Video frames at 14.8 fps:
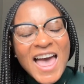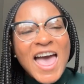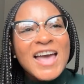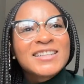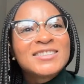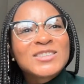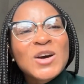
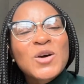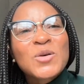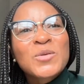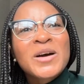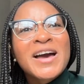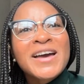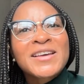And
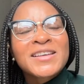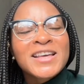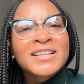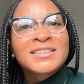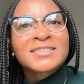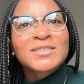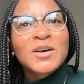so
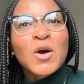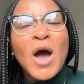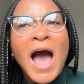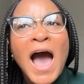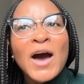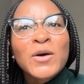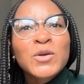it's
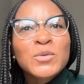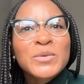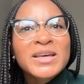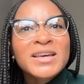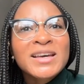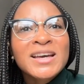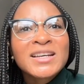how do
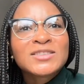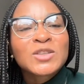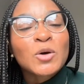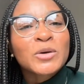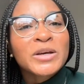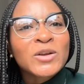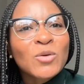we,
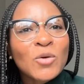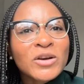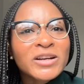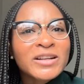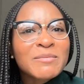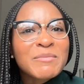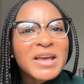so in order
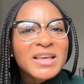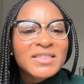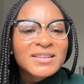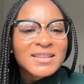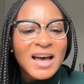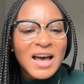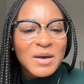to make the
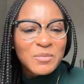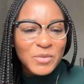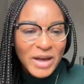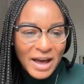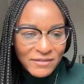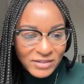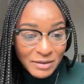time, we
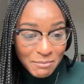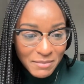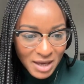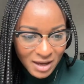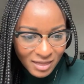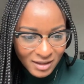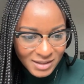have to
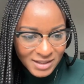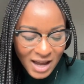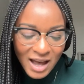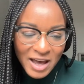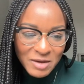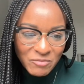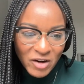make the
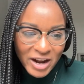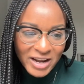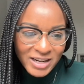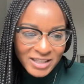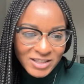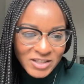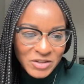time, right?